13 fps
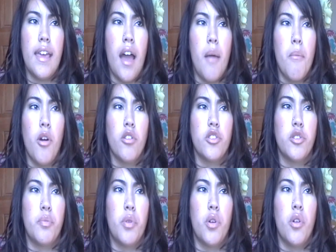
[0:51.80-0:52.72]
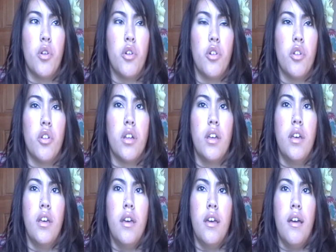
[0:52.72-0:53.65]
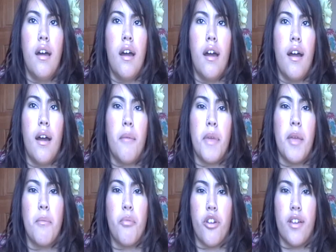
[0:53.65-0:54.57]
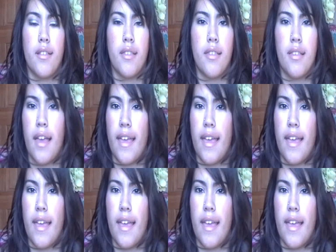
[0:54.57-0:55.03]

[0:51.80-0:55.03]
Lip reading: got multiple imprints.